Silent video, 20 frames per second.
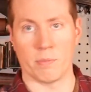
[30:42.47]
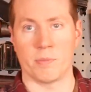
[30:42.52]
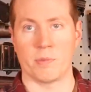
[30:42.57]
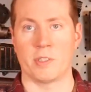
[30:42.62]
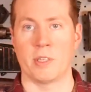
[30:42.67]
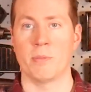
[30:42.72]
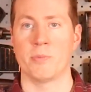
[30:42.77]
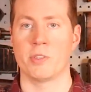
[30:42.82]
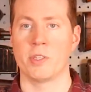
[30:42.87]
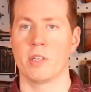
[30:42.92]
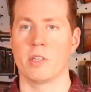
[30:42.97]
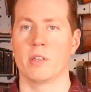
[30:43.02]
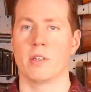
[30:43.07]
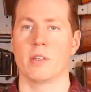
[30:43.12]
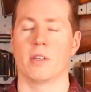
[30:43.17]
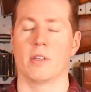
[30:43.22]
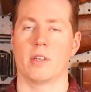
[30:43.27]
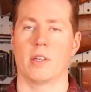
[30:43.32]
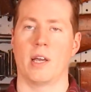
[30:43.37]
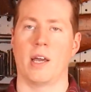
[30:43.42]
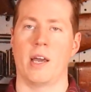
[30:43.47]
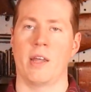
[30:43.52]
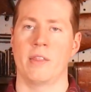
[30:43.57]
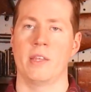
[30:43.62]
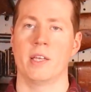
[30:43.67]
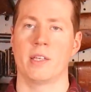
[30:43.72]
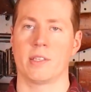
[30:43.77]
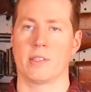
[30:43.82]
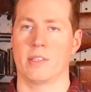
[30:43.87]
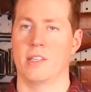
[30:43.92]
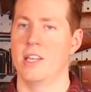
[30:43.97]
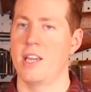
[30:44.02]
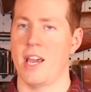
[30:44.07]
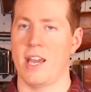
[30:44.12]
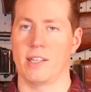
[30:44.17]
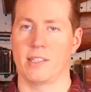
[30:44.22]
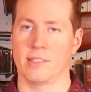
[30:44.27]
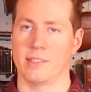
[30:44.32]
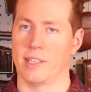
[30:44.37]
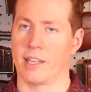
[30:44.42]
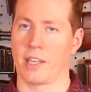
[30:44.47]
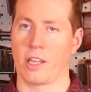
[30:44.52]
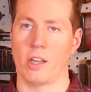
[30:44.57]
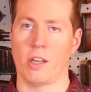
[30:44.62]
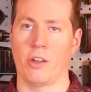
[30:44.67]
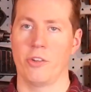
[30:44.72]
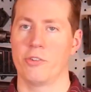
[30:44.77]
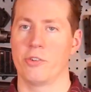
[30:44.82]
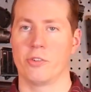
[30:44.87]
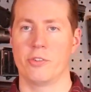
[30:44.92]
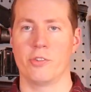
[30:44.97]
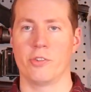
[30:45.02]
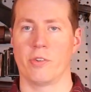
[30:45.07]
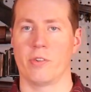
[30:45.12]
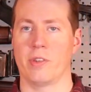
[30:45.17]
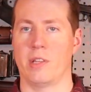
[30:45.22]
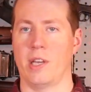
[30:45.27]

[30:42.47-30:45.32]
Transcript: Simpson, I think he had like hundreds or